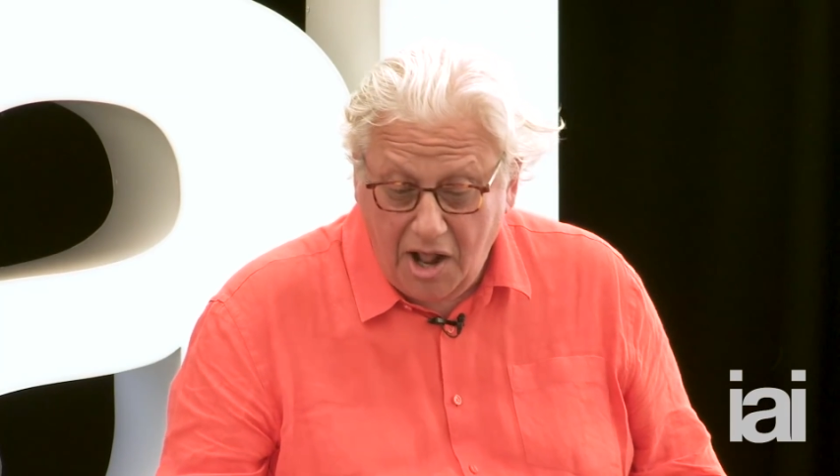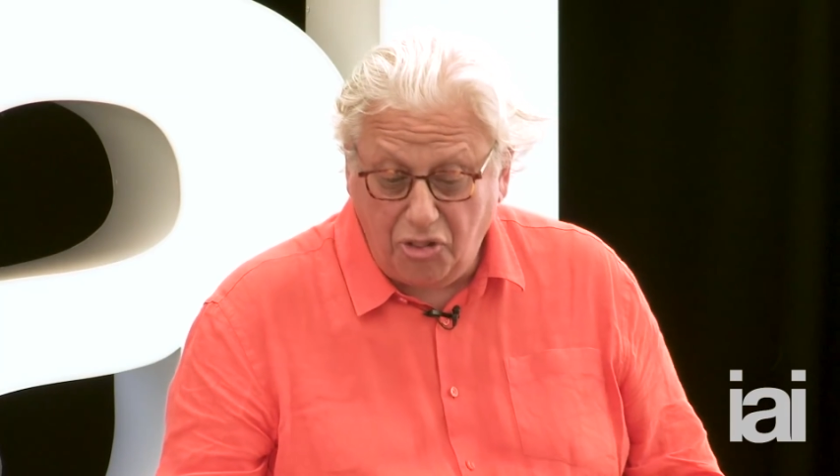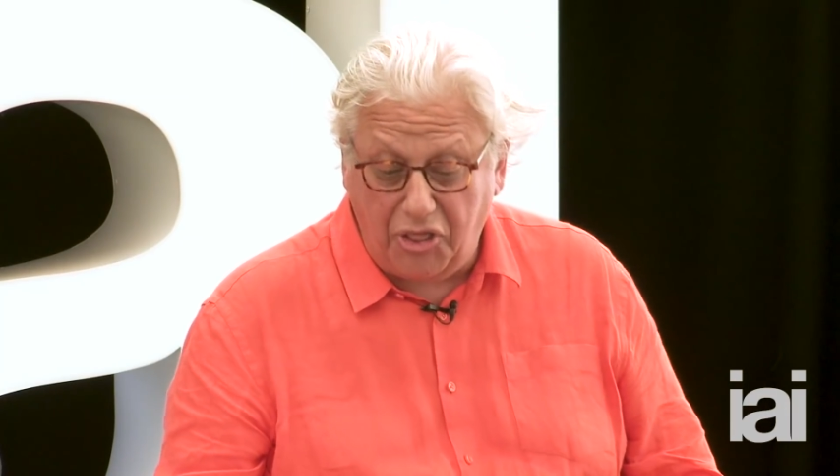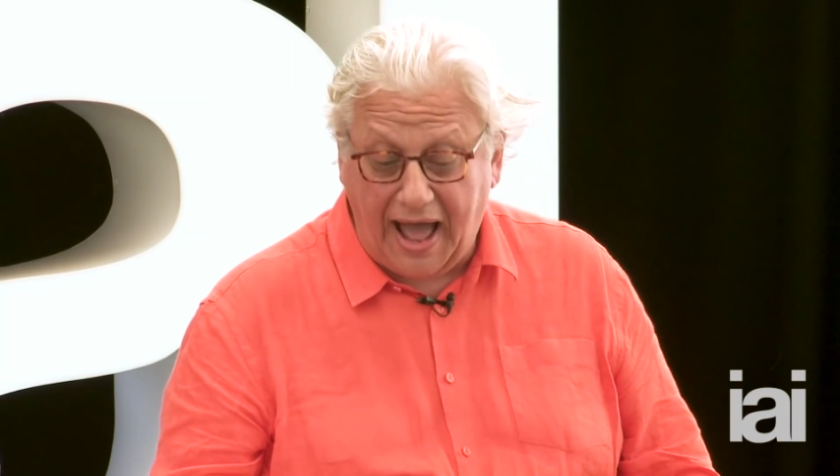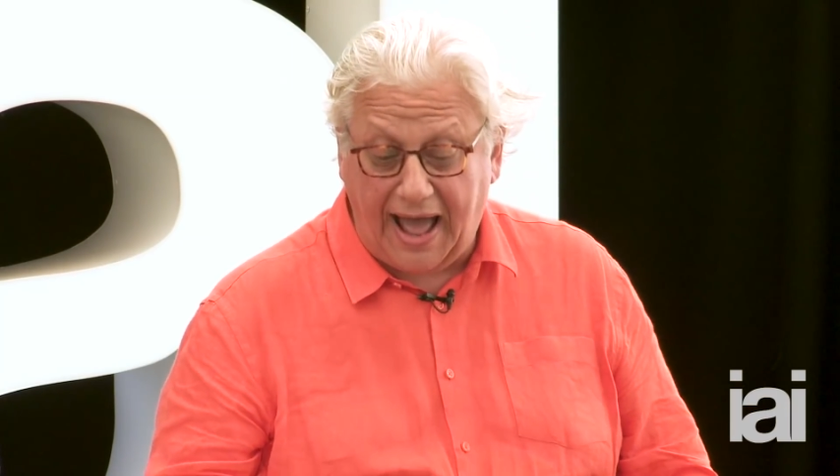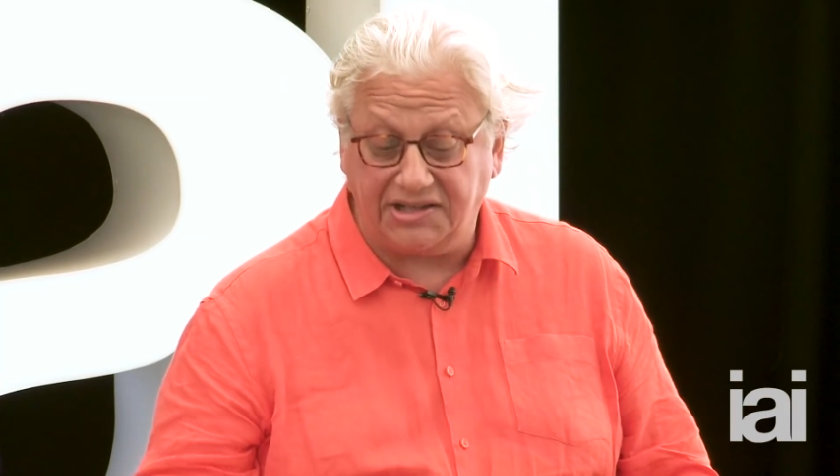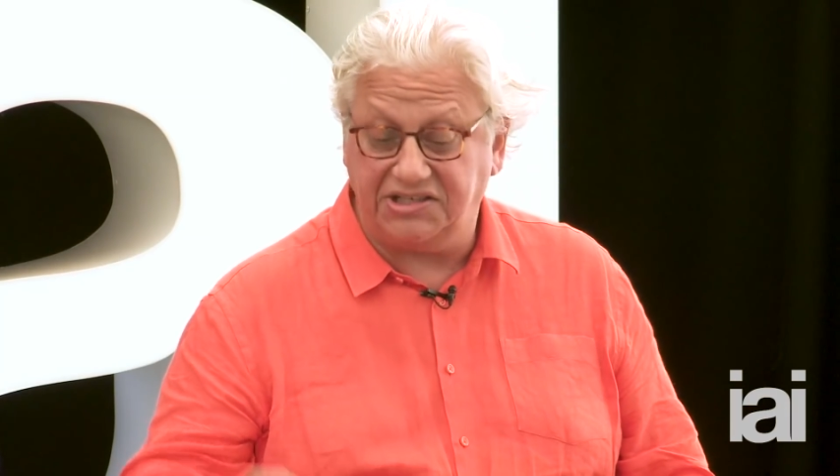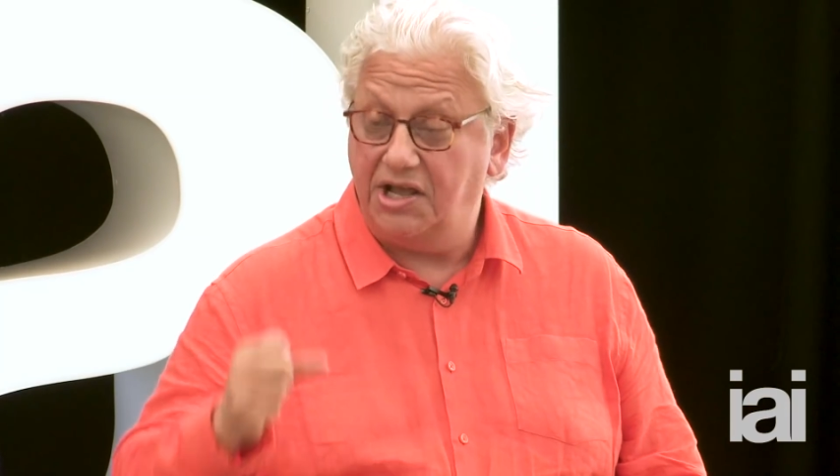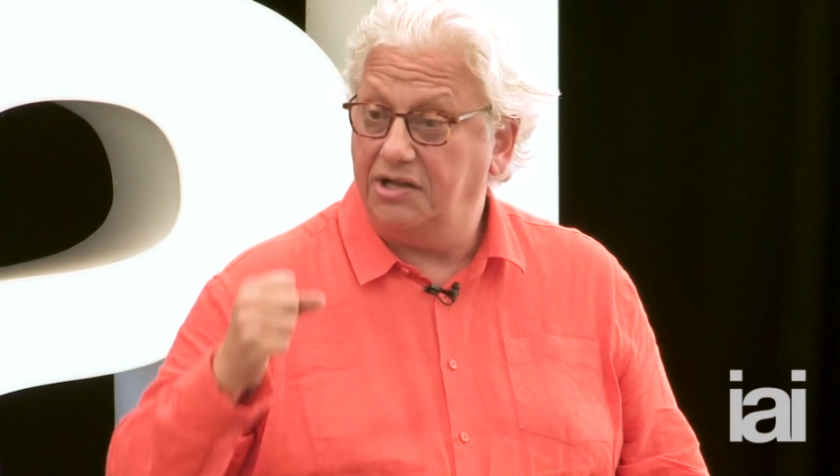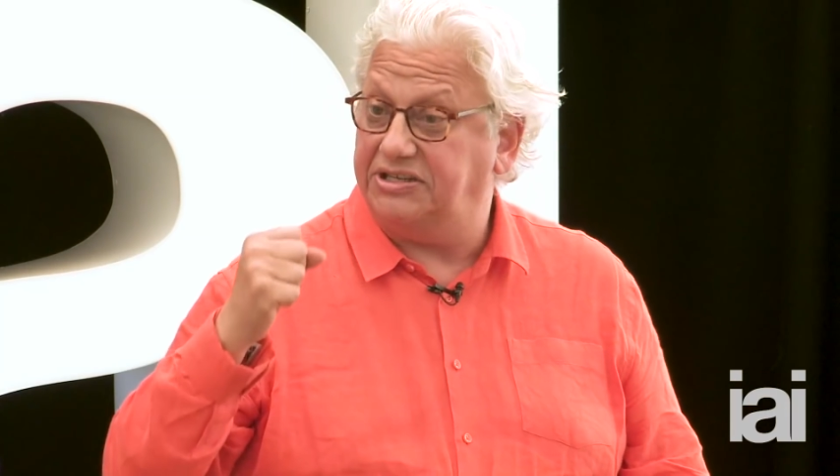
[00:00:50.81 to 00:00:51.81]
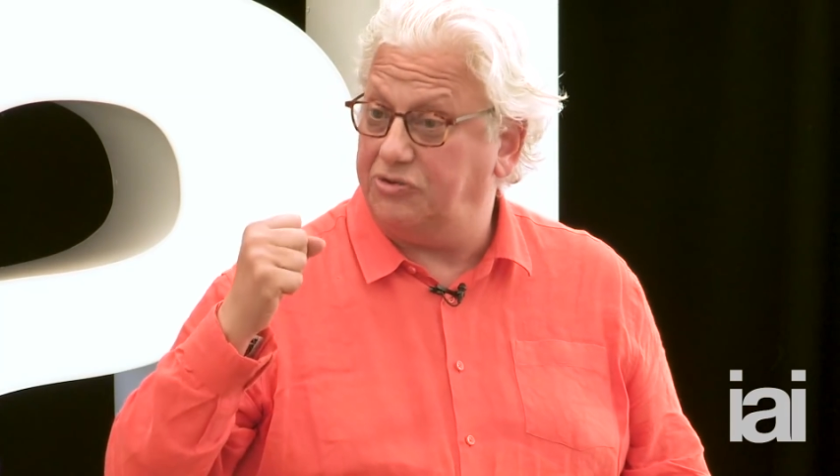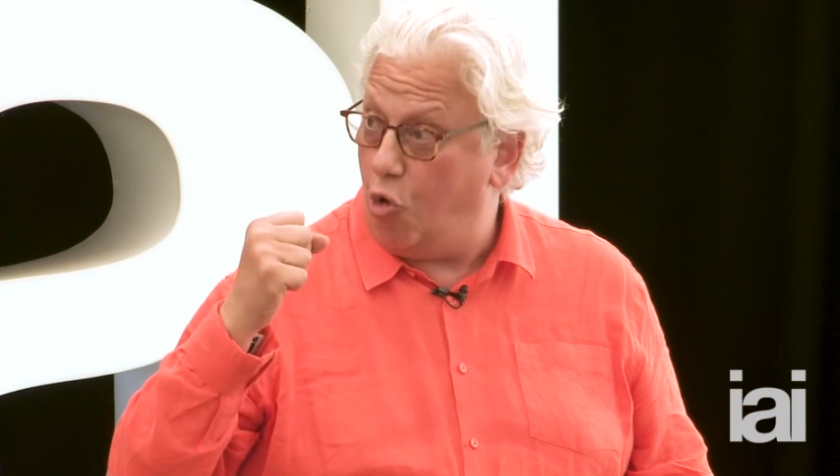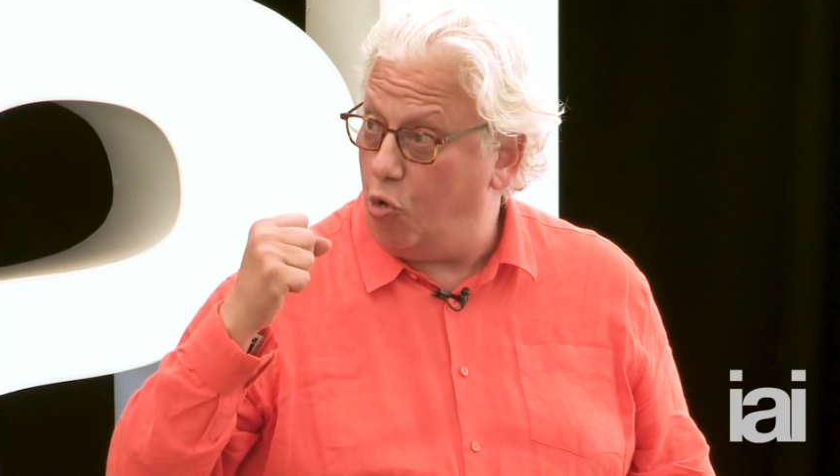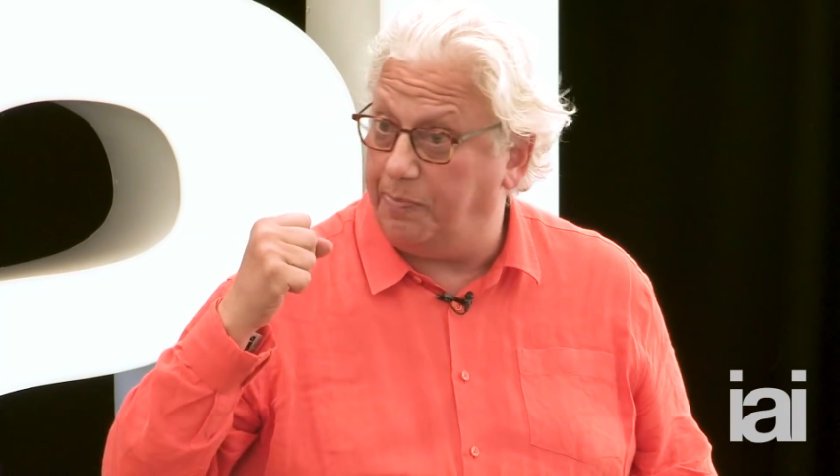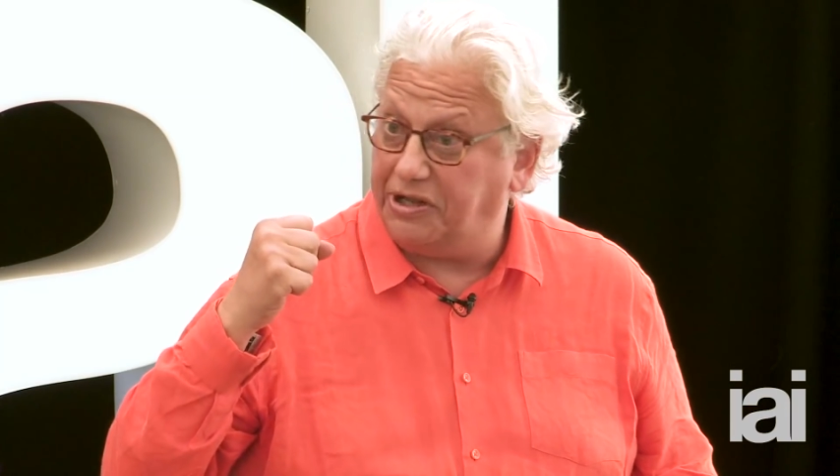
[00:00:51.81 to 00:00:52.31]
that
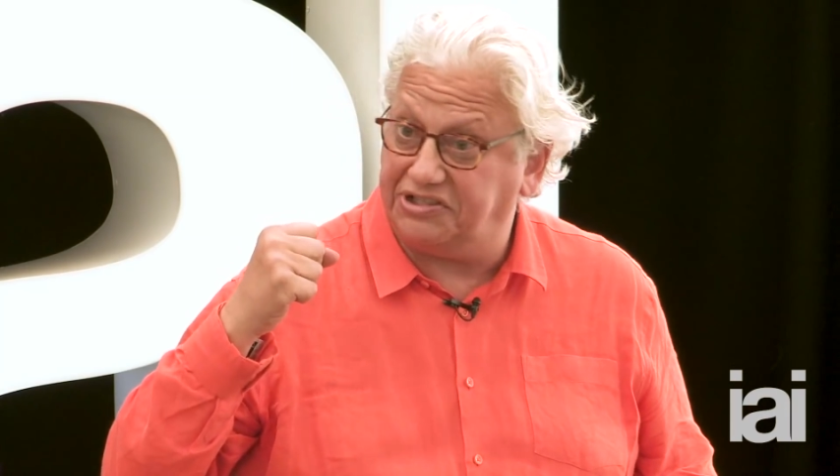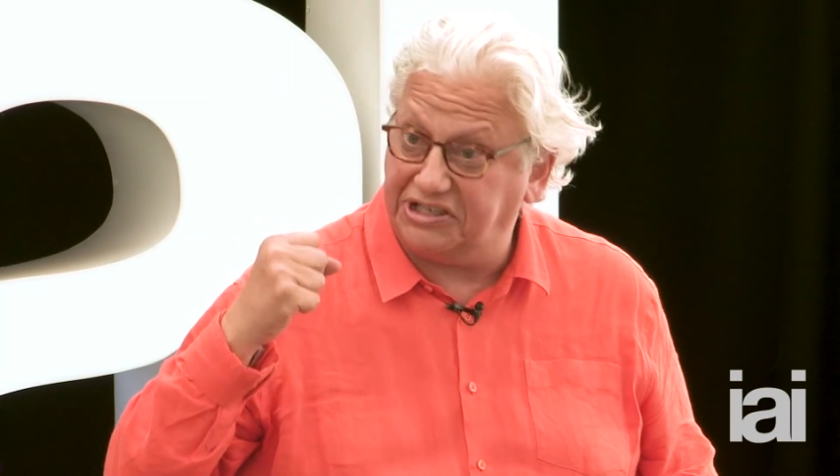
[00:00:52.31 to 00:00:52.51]
all but